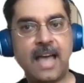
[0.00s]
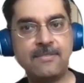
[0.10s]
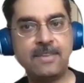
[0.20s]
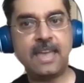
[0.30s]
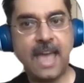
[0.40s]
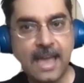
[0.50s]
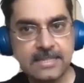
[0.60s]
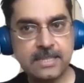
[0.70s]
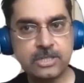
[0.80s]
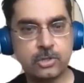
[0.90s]
having
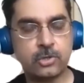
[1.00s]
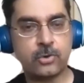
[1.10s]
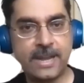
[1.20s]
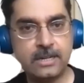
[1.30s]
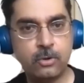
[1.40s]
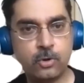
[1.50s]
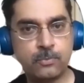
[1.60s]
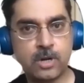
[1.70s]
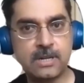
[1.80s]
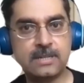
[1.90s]
access to the right loan
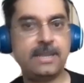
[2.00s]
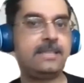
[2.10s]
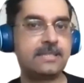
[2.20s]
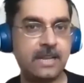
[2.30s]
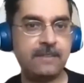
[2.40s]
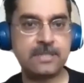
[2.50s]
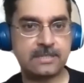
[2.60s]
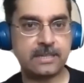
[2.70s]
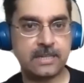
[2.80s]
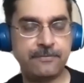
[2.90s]
product itself is a
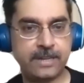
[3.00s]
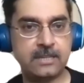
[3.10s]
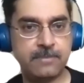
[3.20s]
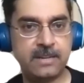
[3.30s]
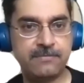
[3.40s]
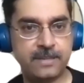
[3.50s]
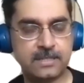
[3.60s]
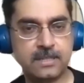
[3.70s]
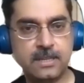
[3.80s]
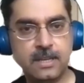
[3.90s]
significant benefit.
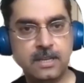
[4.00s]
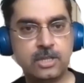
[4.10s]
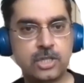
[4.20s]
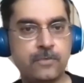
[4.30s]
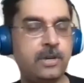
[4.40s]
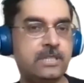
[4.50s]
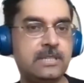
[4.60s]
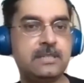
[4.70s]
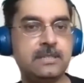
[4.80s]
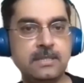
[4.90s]
So for
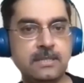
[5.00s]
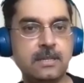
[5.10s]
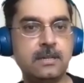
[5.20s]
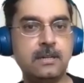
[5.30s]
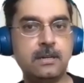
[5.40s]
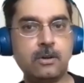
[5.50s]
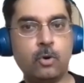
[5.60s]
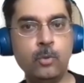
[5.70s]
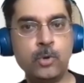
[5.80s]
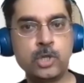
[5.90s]
instance, this year,
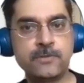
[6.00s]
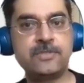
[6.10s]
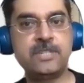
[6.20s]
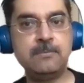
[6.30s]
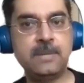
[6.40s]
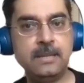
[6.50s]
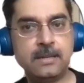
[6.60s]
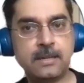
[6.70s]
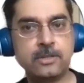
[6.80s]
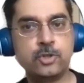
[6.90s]
almost 15 million
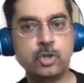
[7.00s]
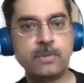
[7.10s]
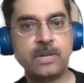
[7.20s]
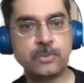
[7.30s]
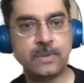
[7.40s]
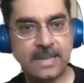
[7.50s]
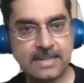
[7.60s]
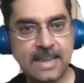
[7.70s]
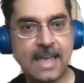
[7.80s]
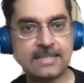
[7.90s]
consumers will get
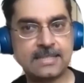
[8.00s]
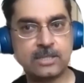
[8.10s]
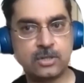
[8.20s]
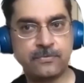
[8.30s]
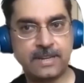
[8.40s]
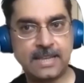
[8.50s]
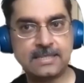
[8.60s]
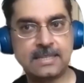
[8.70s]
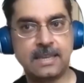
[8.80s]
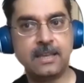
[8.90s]
access to
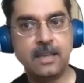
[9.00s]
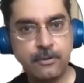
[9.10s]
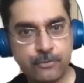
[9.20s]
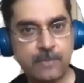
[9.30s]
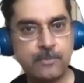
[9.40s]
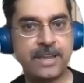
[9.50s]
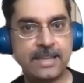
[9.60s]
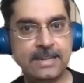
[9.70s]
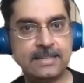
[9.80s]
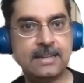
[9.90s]
financing from
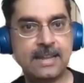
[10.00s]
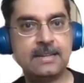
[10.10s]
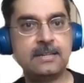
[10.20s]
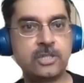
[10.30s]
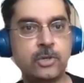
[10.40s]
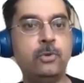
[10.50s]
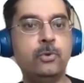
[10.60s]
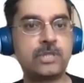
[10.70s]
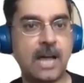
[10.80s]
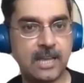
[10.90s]
regulated lenders who
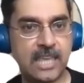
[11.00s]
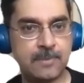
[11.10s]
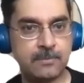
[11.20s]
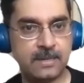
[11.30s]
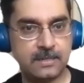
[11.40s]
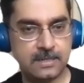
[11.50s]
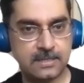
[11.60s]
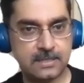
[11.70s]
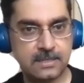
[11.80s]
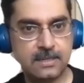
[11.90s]
use our capabilities.